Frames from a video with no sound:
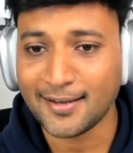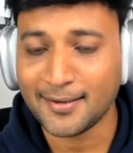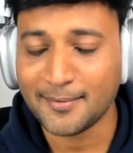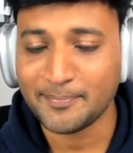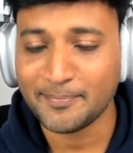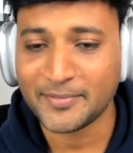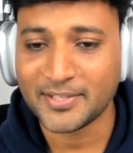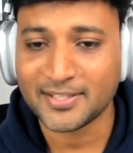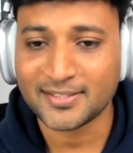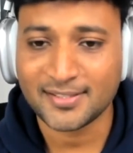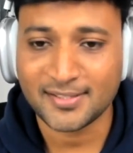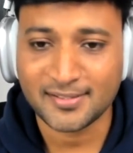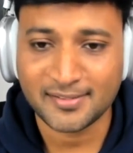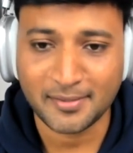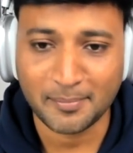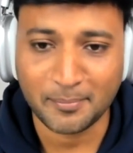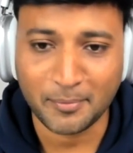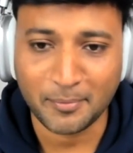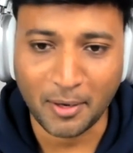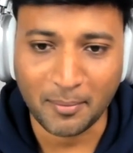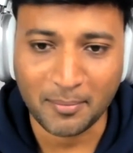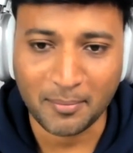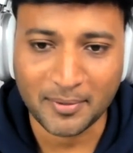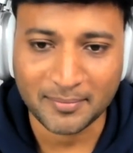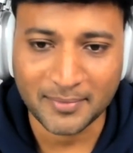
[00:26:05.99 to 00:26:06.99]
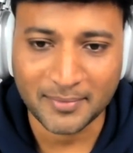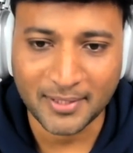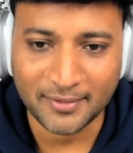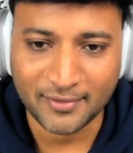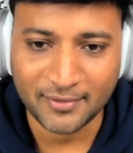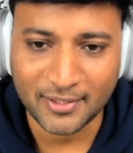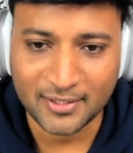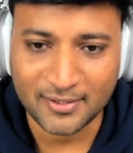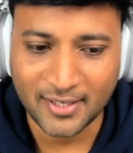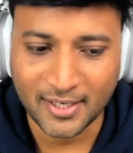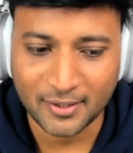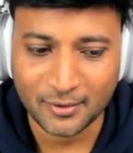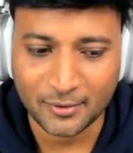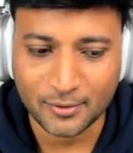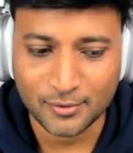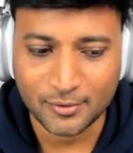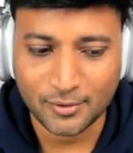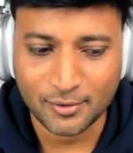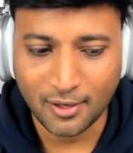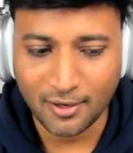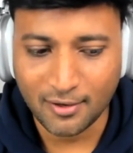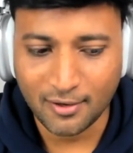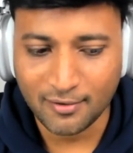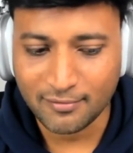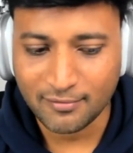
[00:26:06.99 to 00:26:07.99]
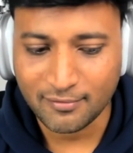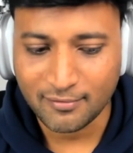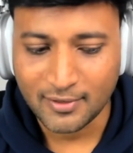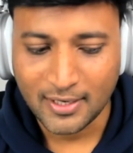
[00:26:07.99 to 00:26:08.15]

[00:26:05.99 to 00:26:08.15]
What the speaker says: this is the problem that we are trying to solve.